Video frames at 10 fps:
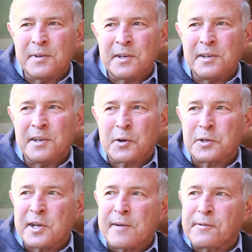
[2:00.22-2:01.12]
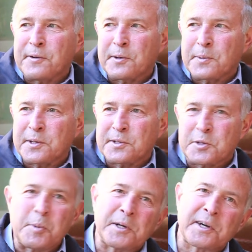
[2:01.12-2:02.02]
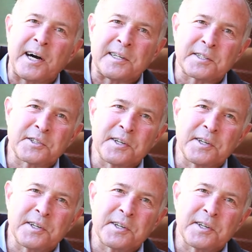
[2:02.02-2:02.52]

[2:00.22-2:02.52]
And of course Haverford was a small college,